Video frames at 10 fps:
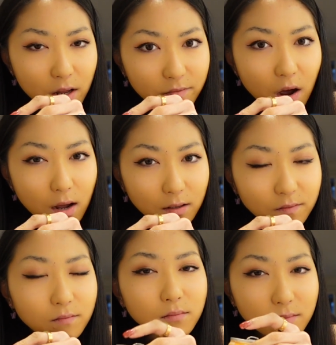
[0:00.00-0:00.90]
out of 5.
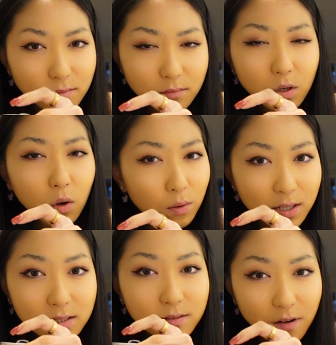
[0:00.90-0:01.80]

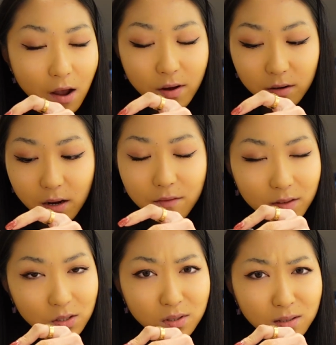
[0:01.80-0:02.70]
Always 5 out of 5.
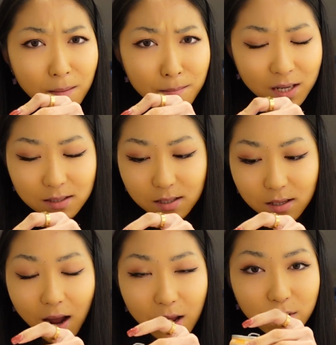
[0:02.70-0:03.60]
This one's amazing.
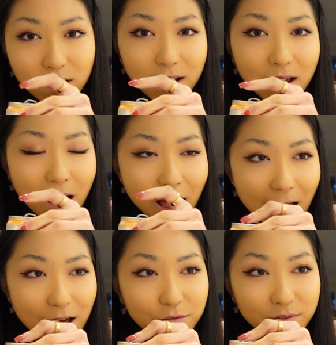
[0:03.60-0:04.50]
I would
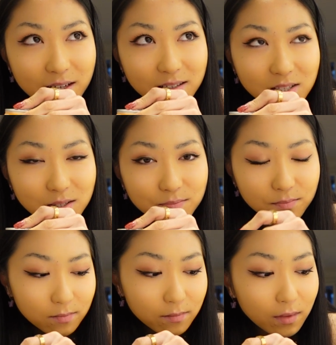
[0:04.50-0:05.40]
have this
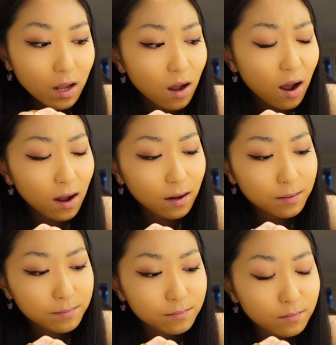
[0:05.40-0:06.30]

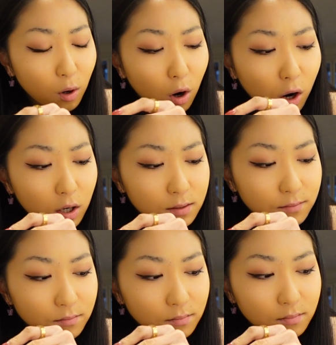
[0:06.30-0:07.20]

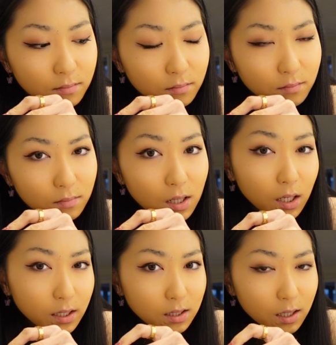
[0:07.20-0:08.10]
on a
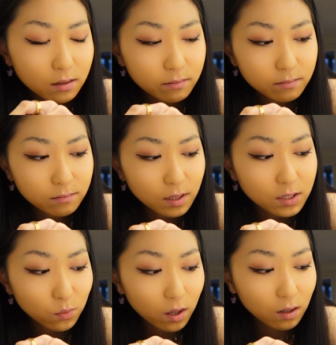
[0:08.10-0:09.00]
leg day,
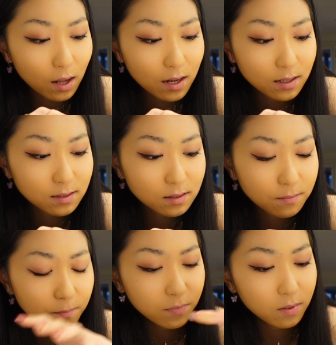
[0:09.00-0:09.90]
as well as
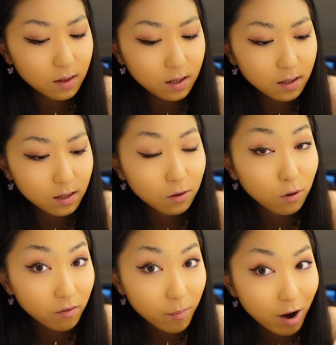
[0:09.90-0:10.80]
the
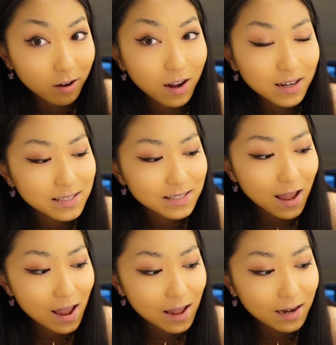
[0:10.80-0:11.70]
guava paradise
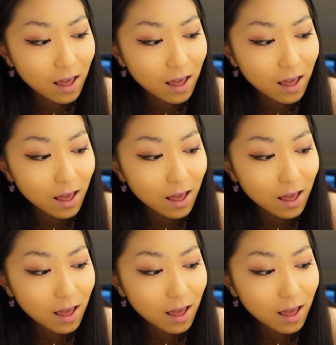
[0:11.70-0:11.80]
and